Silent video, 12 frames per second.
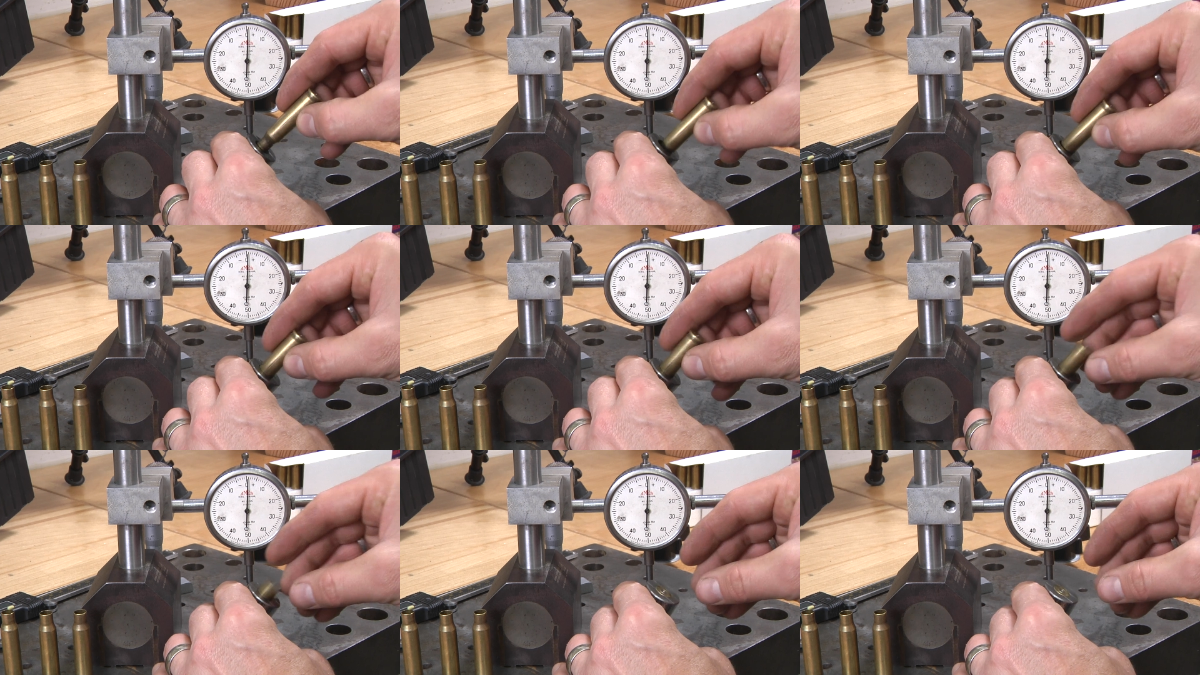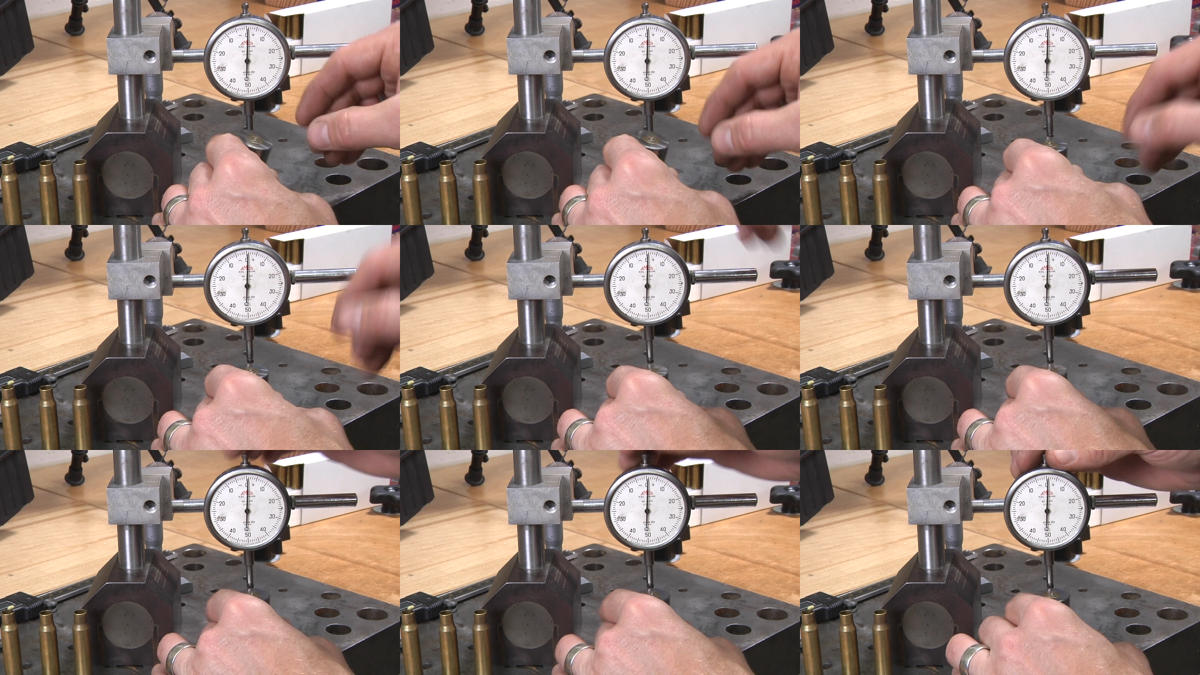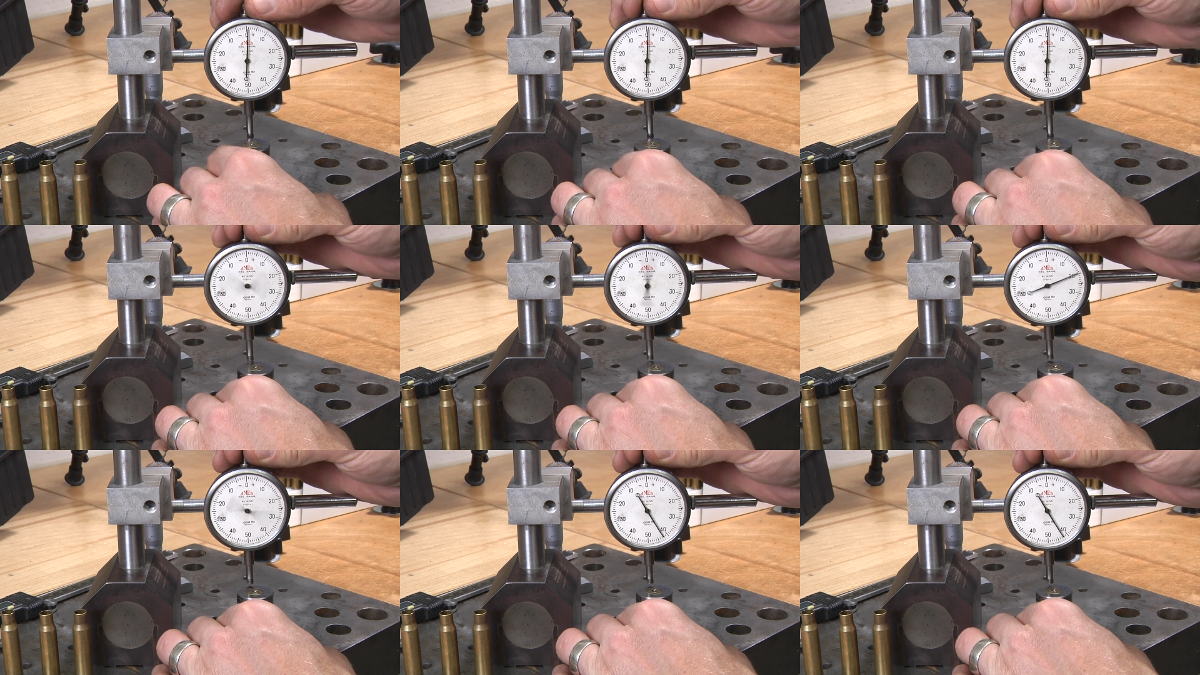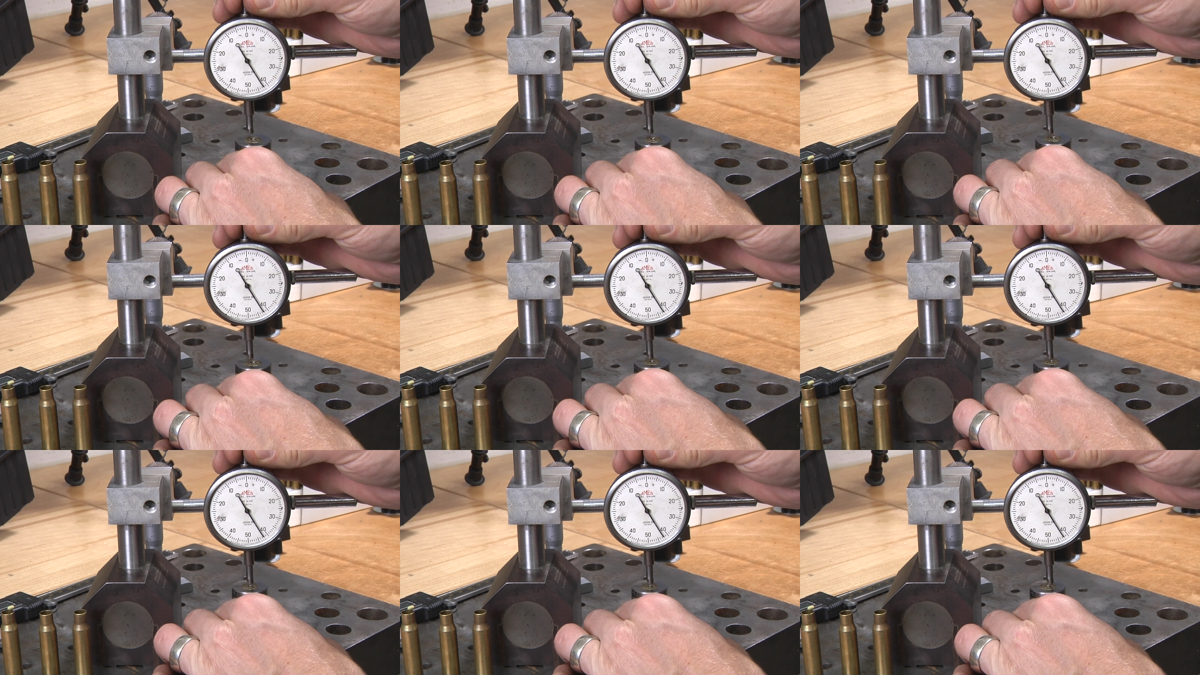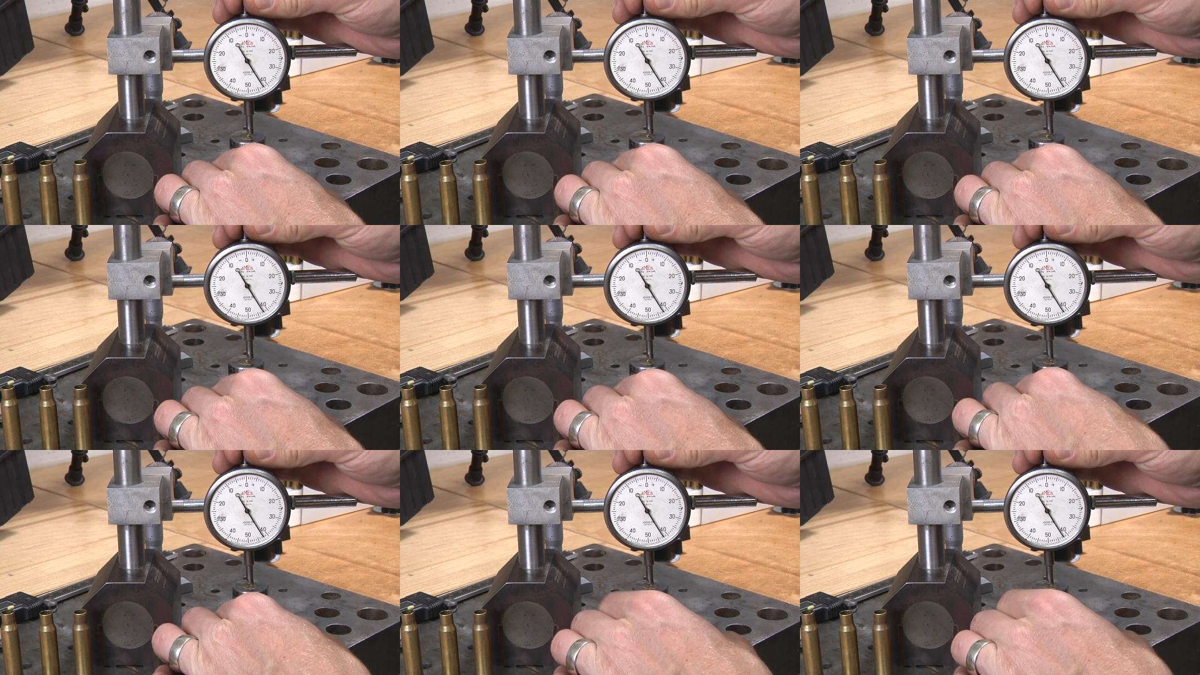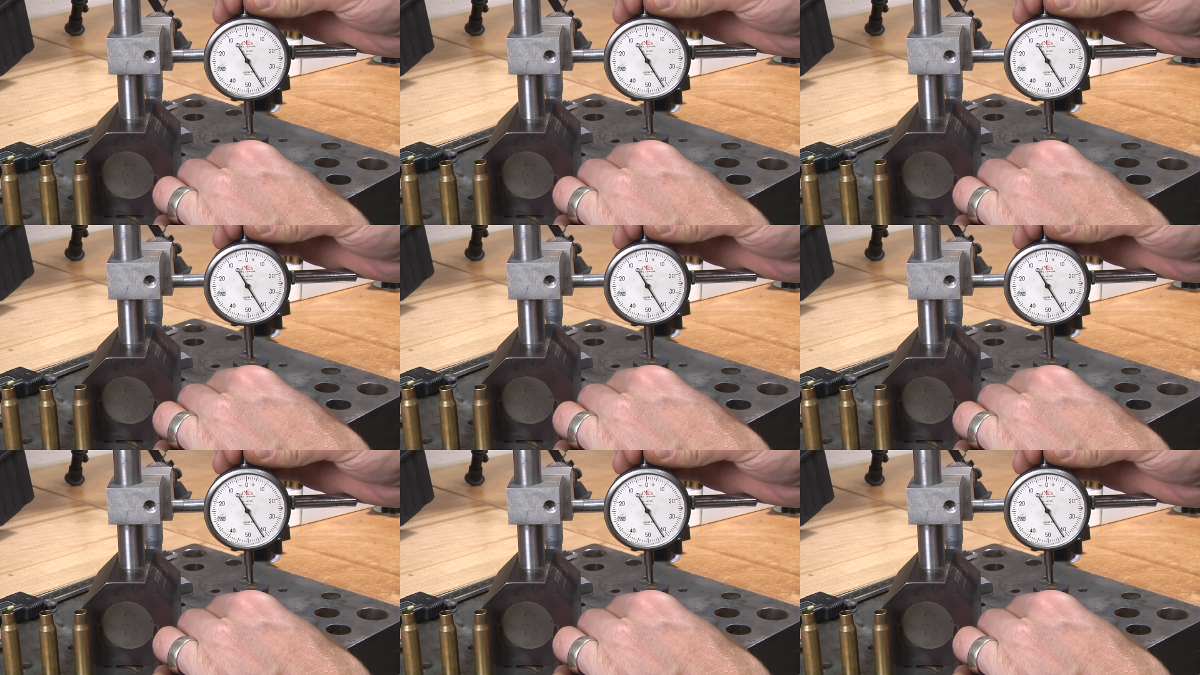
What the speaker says: (no speaker visible)